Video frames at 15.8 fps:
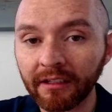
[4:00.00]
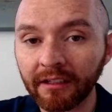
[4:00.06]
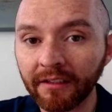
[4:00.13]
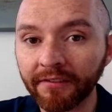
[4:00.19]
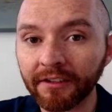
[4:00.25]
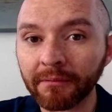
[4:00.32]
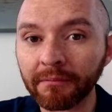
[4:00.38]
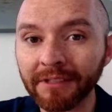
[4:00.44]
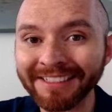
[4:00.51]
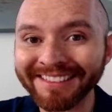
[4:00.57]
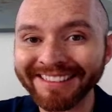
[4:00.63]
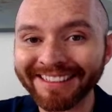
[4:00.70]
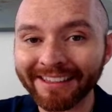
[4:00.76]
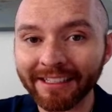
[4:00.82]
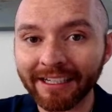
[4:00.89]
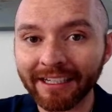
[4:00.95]
If they're
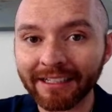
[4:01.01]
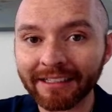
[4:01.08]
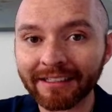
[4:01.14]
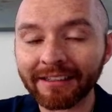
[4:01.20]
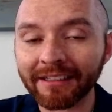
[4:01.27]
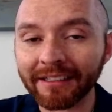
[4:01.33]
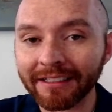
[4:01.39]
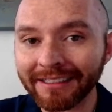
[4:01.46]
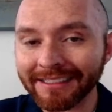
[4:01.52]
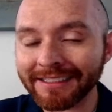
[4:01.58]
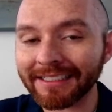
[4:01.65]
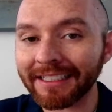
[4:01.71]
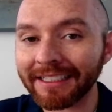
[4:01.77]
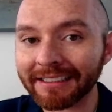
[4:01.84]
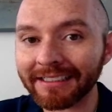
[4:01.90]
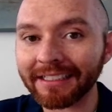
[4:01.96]
missing that, then it's
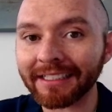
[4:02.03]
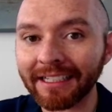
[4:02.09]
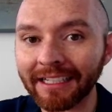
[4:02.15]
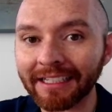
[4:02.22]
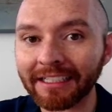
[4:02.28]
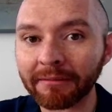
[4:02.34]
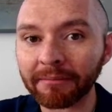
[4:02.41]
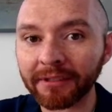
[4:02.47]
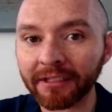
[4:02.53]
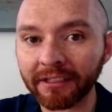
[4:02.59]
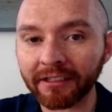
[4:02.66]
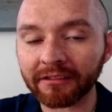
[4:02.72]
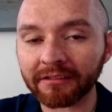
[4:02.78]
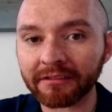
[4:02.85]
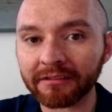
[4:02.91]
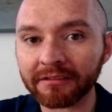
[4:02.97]
likely not an
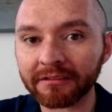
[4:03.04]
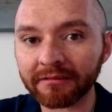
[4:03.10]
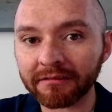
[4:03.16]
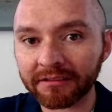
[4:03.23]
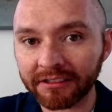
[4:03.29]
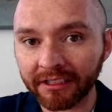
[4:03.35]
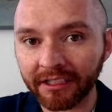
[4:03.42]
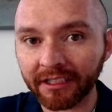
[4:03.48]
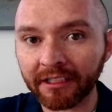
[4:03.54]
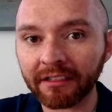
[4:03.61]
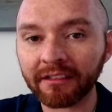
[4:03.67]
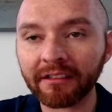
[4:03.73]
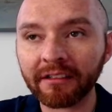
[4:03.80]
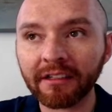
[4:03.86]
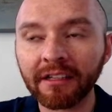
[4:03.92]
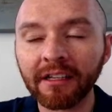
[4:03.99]
empirical study.